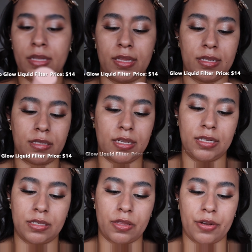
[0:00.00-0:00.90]
This
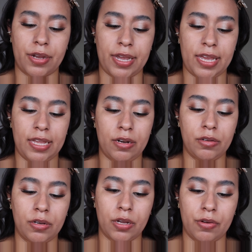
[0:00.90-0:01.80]
is their
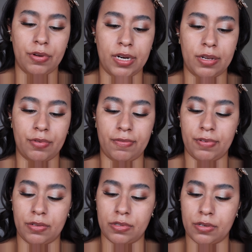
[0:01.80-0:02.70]
Halo Glow liquid
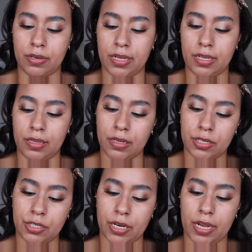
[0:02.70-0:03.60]
filter in the
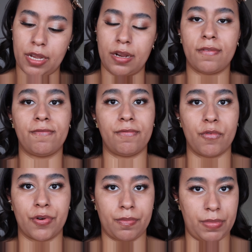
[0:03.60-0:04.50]
shade
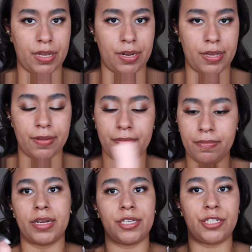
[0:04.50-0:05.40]
4 medium.
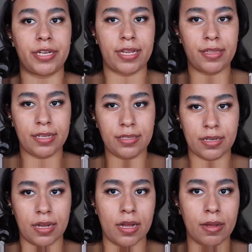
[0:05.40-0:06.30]
I shake this
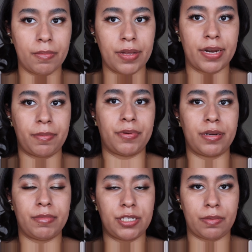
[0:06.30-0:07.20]
up and I
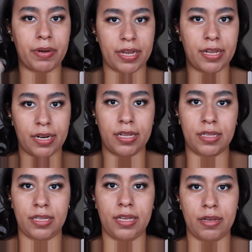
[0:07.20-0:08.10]
pretty much apply it
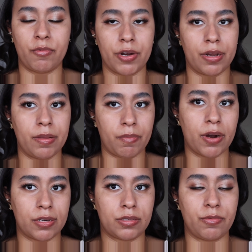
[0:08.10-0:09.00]
in the
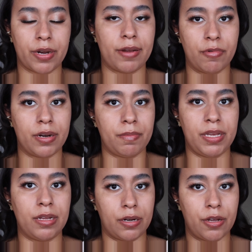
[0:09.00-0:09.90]
parts where I want to
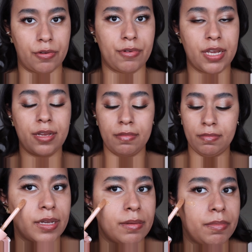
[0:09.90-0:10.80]
be glowy.
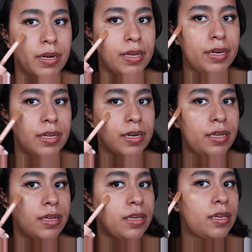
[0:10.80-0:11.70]
Like applying it
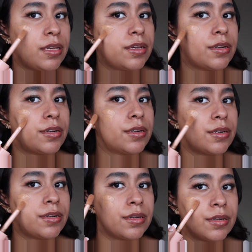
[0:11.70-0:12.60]
here